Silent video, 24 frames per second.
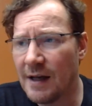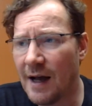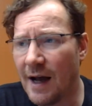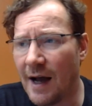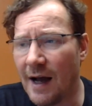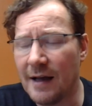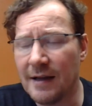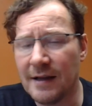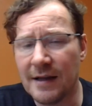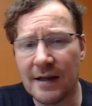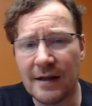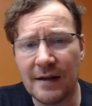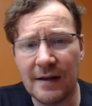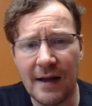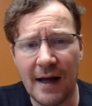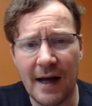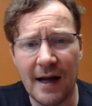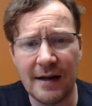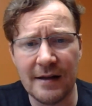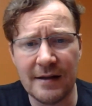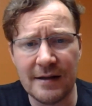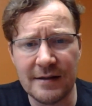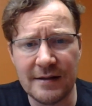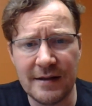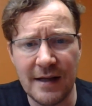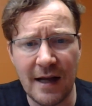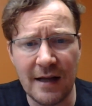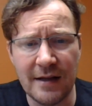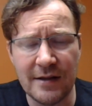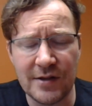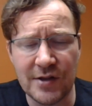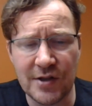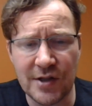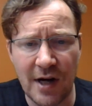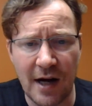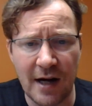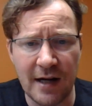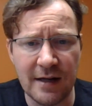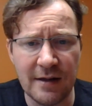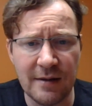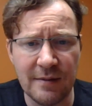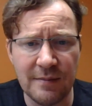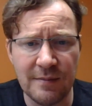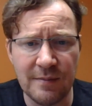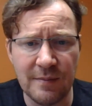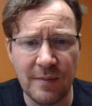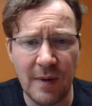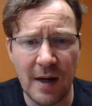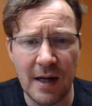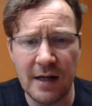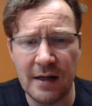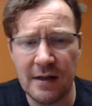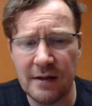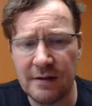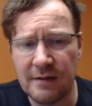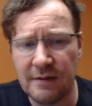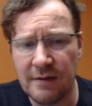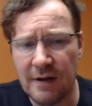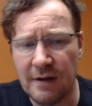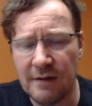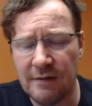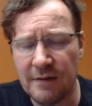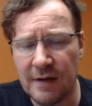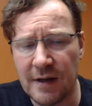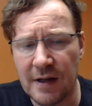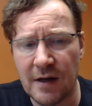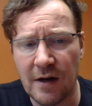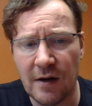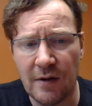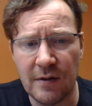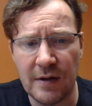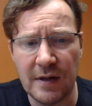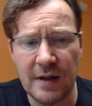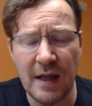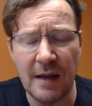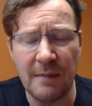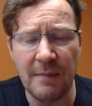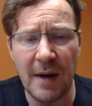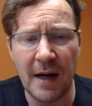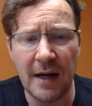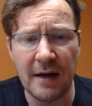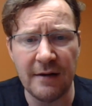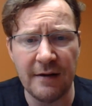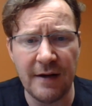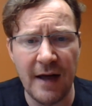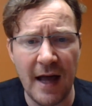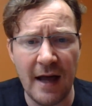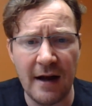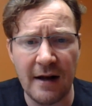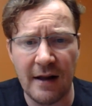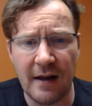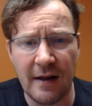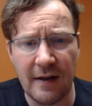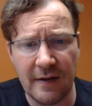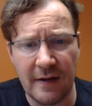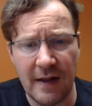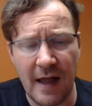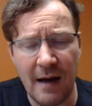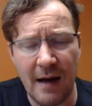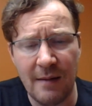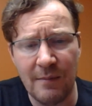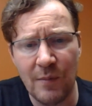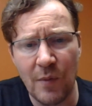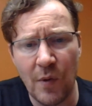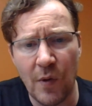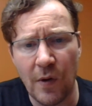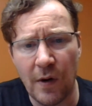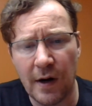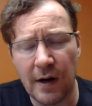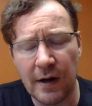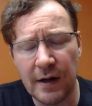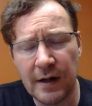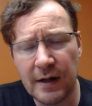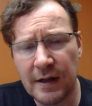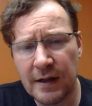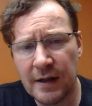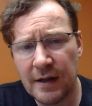I think a lot of the debt in China and they might have had a lot more